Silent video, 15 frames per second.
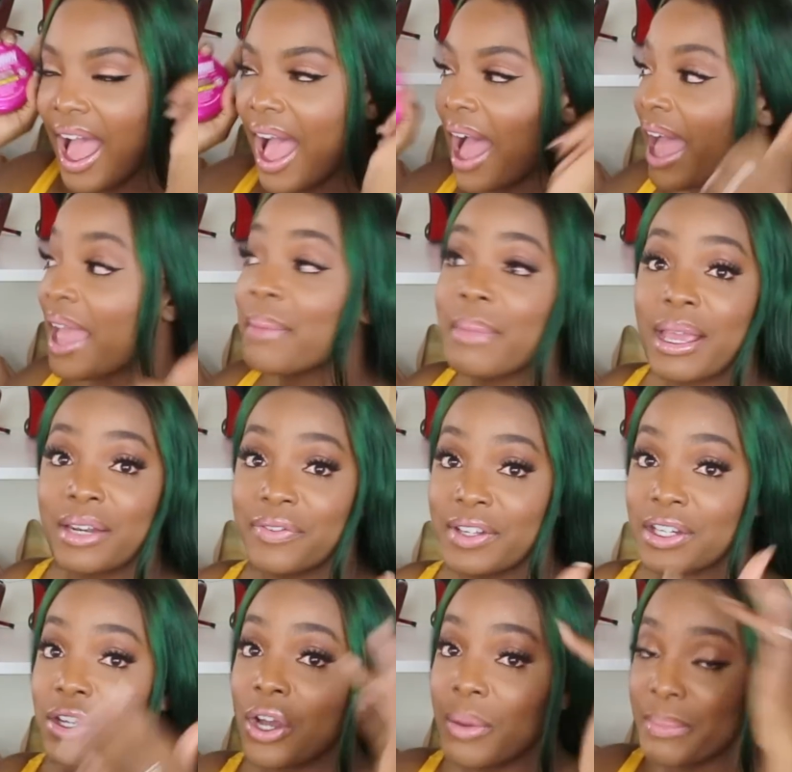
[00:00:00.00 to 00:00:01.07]
I had made a
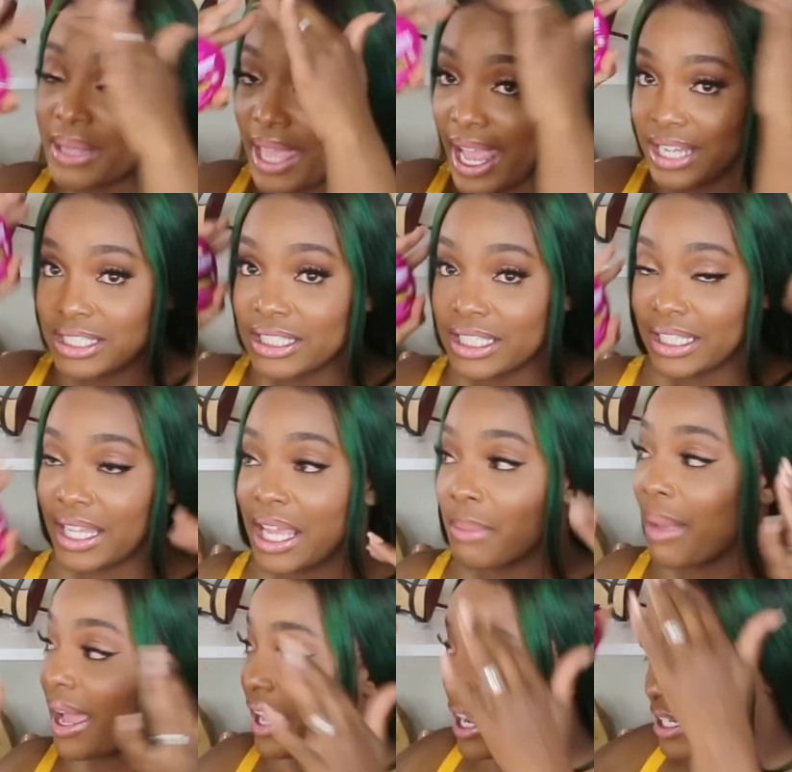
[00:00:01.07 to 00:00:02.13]
video of me actually laying
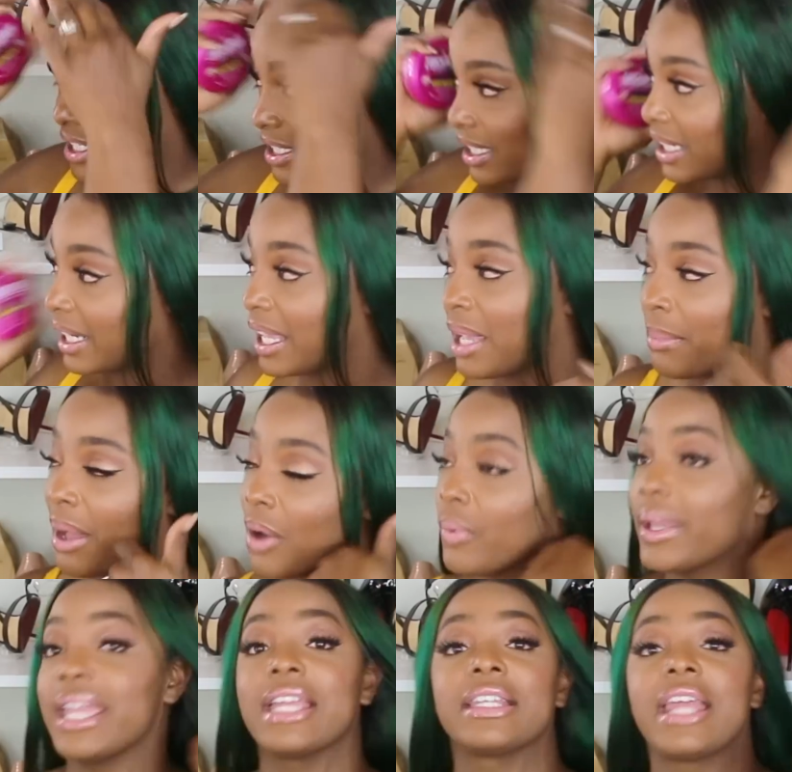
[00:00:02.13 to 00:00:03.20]
my edges and laying my
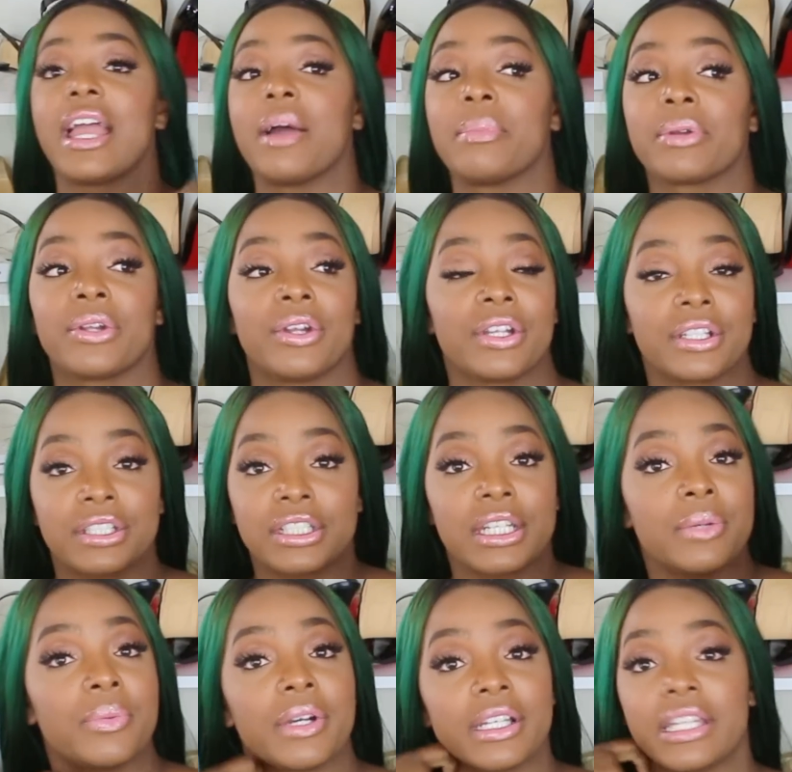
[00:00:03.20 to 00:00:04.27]
wig down, but girl, the
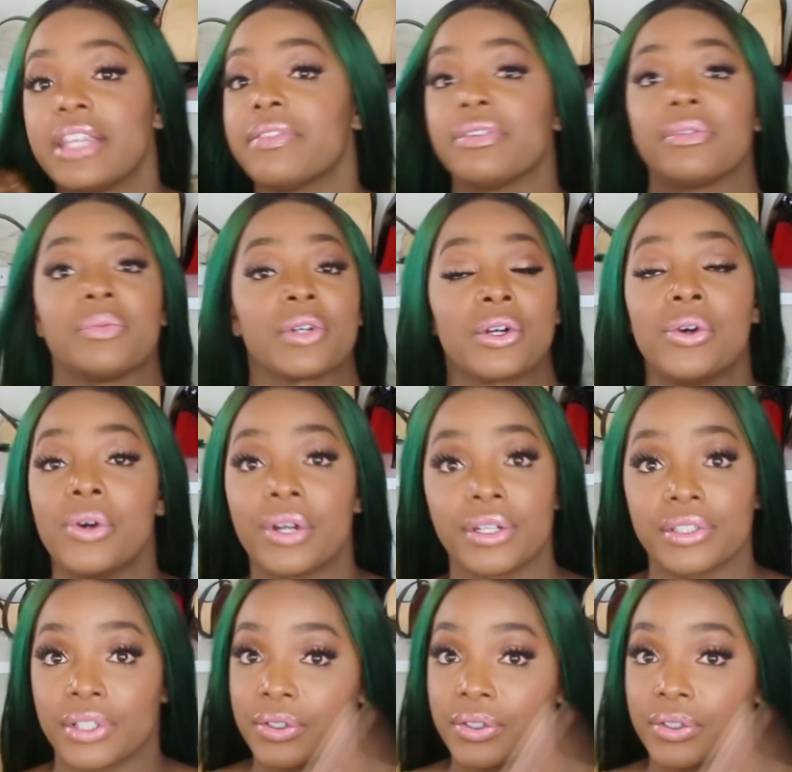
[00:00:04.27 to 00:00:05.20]
shit wasn't even recording.